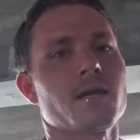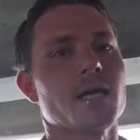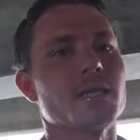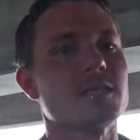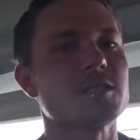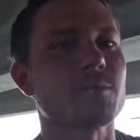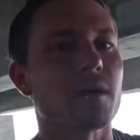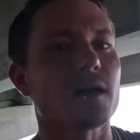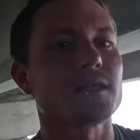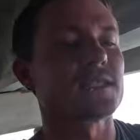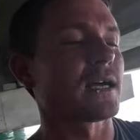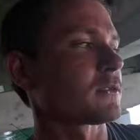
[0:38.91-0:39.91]
And this
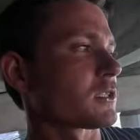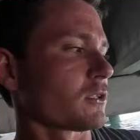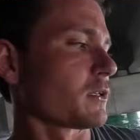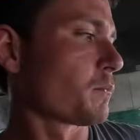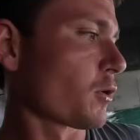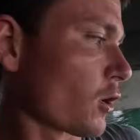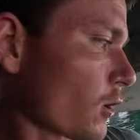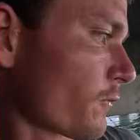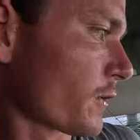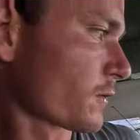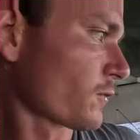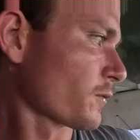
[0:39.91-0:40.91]
spot is actually
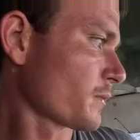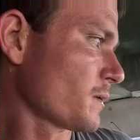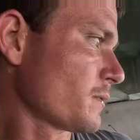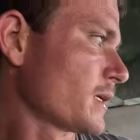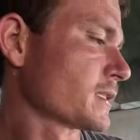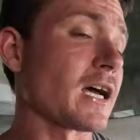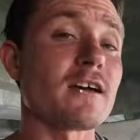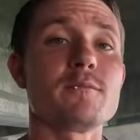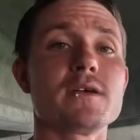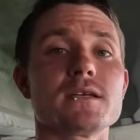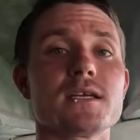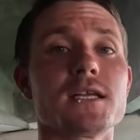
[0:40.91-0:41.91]
perfect for me because I've
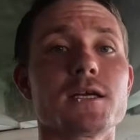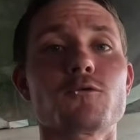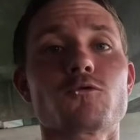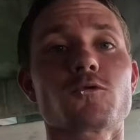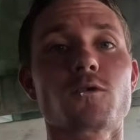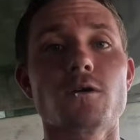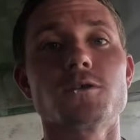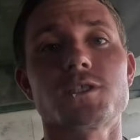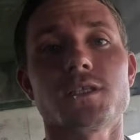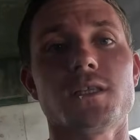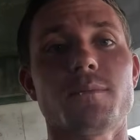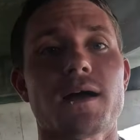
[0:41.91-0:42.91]
been getting
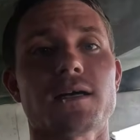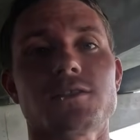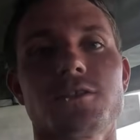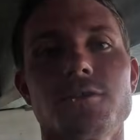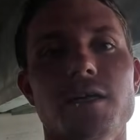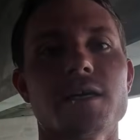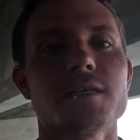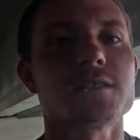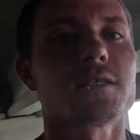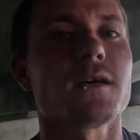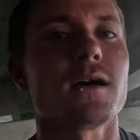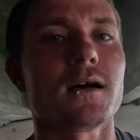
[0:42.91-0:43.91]
roasted the past 2
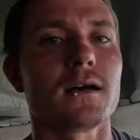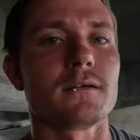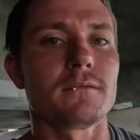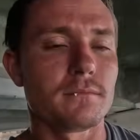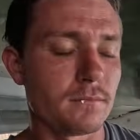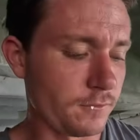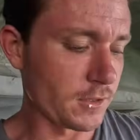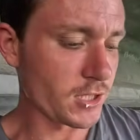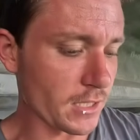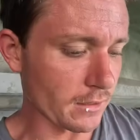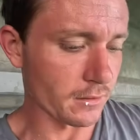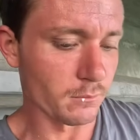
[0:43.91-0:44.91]
days
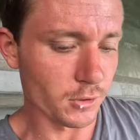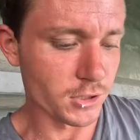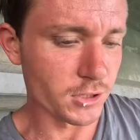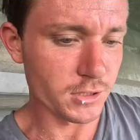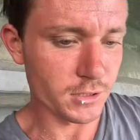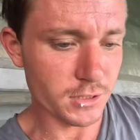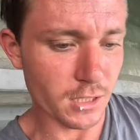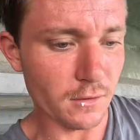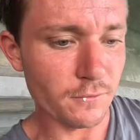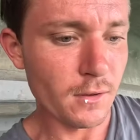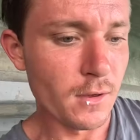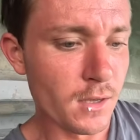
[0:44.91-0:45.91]
fishing out on bridges and
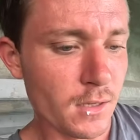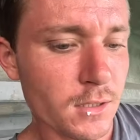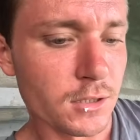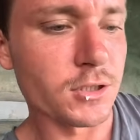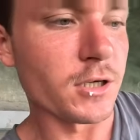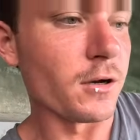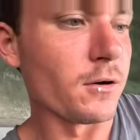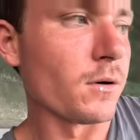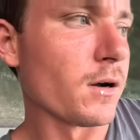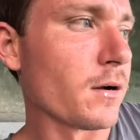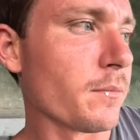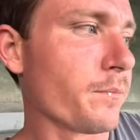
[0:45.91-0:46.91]
stuff.
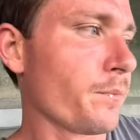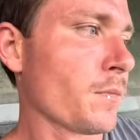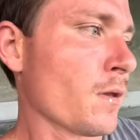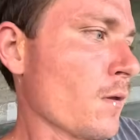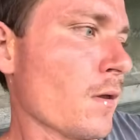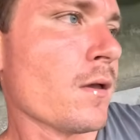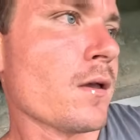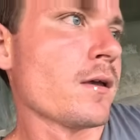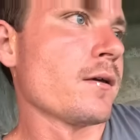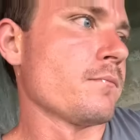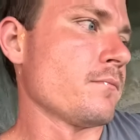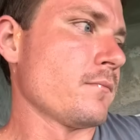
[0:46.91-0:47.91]
So
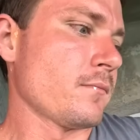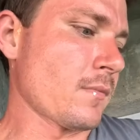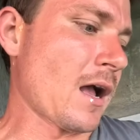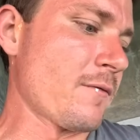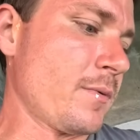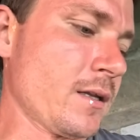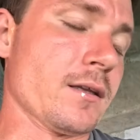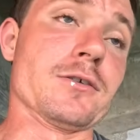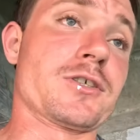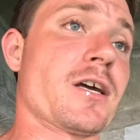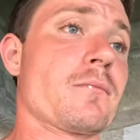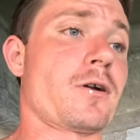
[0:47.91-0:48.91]
I've been a
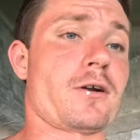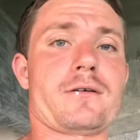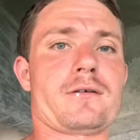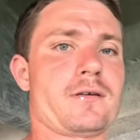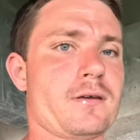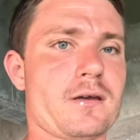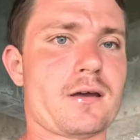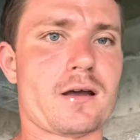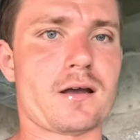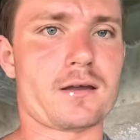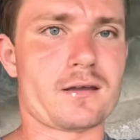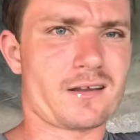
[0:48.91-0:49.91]
little sunburnt.
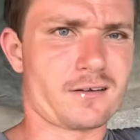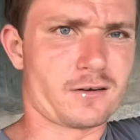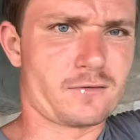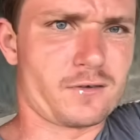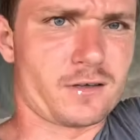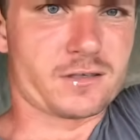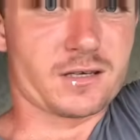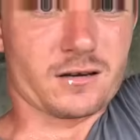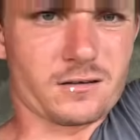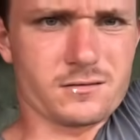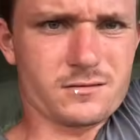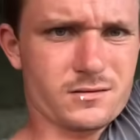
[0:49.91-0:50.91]
I don't know if you can
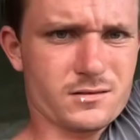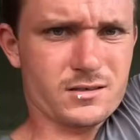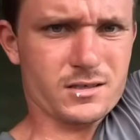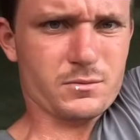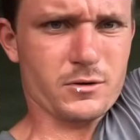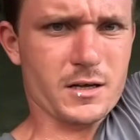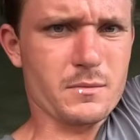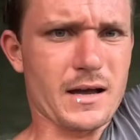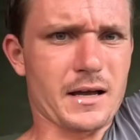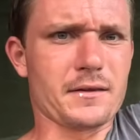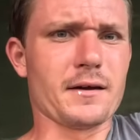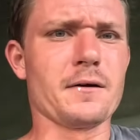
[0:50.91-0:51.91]
tell. It's pretty
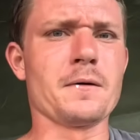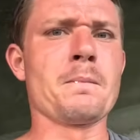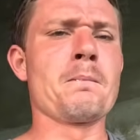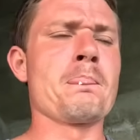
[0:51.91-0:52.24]
bad though.